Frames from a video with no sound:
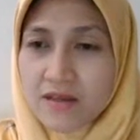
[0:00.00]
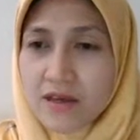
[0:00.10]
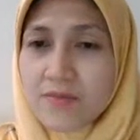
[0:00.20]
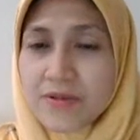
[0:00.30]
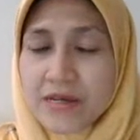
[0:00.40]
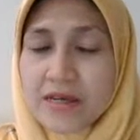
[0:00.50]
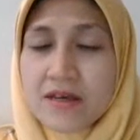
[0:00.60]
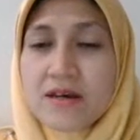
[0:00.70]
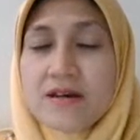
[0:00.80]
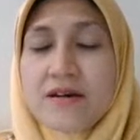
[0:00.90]
they're
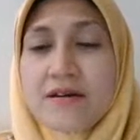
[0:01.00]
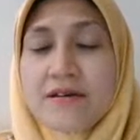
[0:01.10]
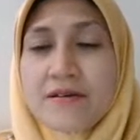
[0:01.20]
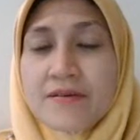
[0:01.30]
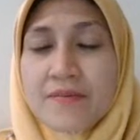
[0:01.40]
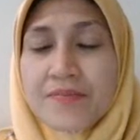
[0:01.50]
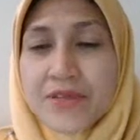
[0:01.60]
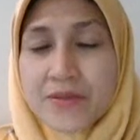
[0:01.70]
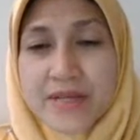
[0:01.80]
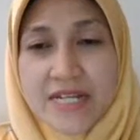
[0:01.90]
being
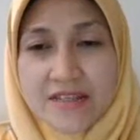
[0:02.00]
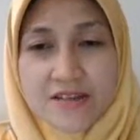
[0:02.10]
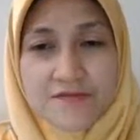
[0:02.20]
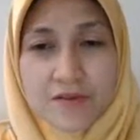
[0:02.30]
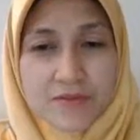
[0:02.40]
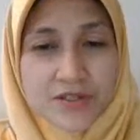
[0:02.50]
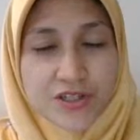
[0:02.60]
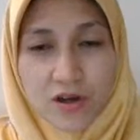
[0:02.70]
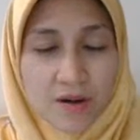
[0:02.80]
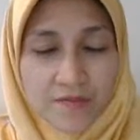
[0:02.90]
terminated from
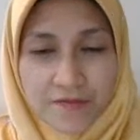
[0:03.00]
job.